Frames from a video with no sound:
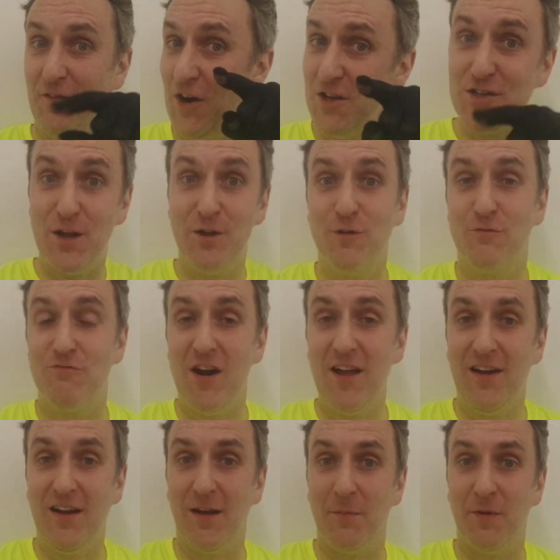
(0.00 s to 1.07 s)
find your local
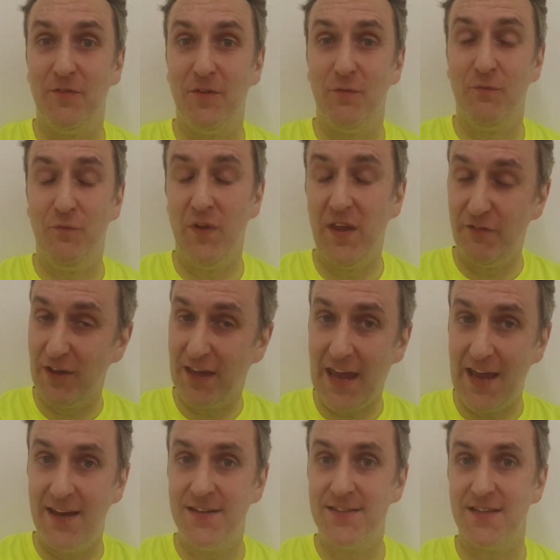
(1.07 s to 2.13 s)
running club if you're
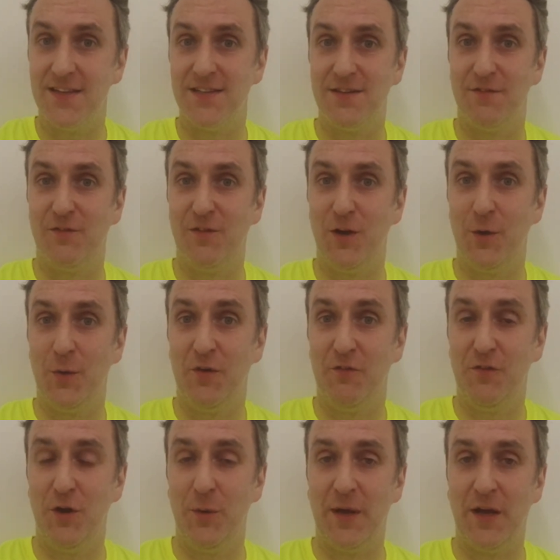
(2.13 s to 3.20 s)
getting into this, if
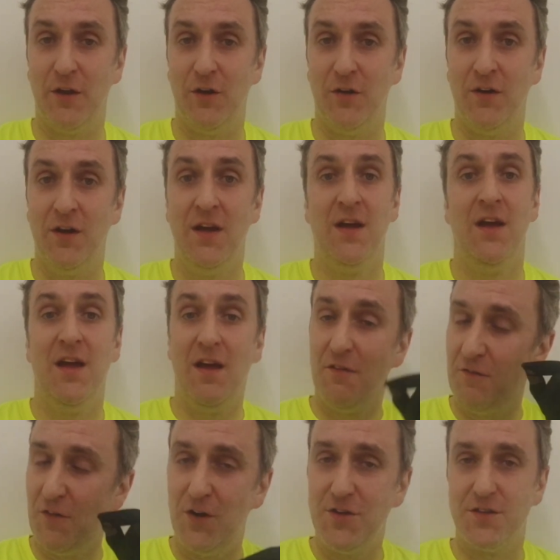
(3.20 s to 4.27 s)
following along,
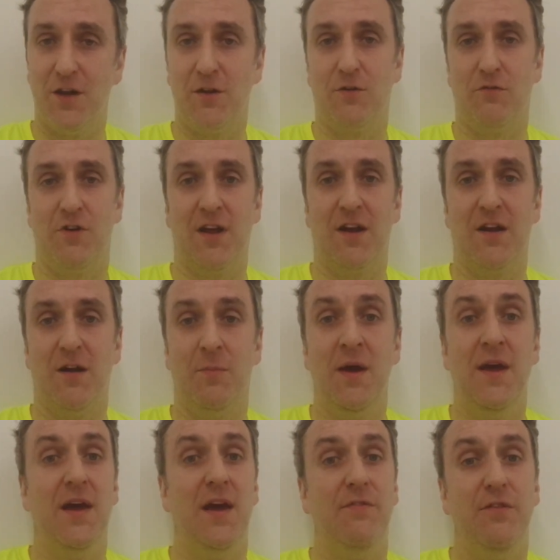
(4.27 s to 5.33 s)
find your local running
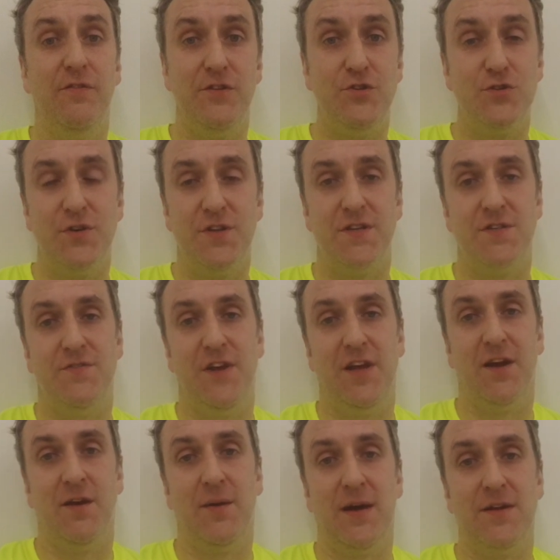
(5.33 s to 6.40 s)
club. If you've enjoyed this
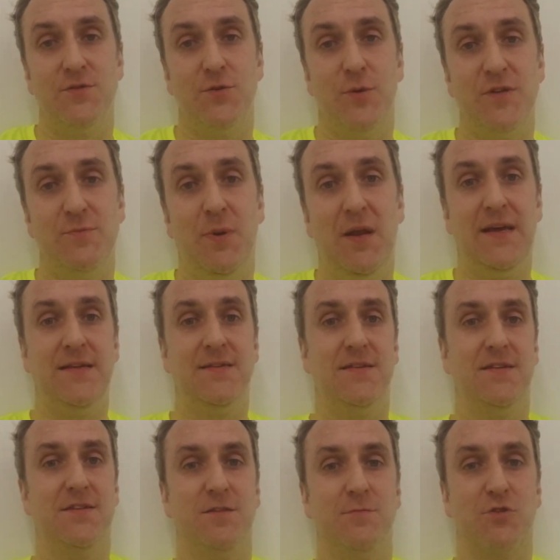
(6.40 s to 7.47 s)
video, as always,
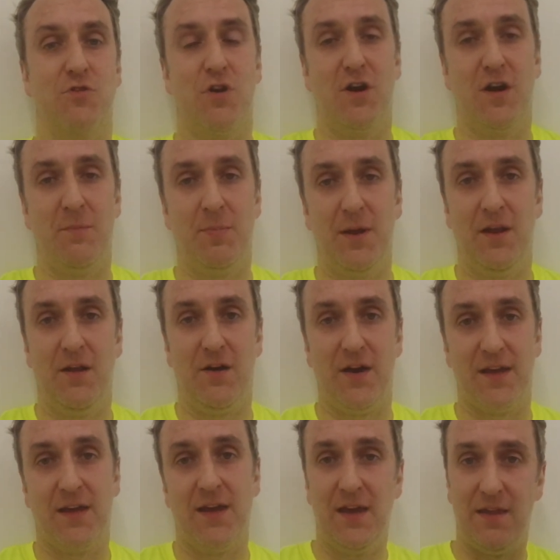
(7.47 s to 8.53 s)
please subscribe,
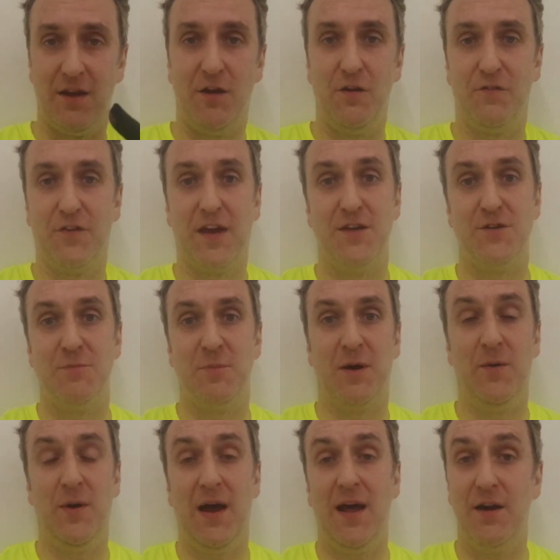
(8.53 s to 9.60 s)
like, hit the notification
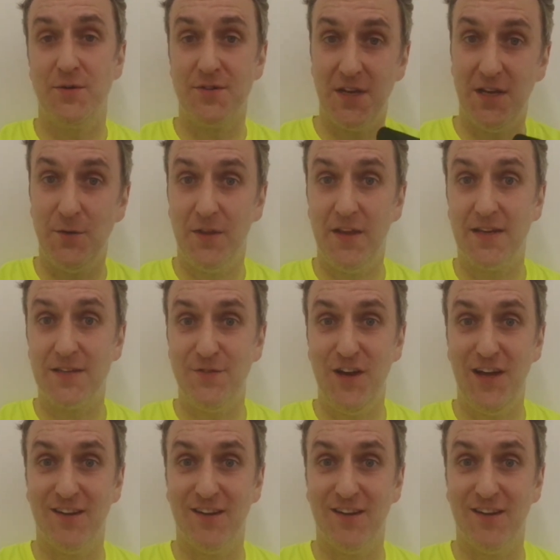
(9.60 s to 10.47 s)
bell, and I'll see you on the next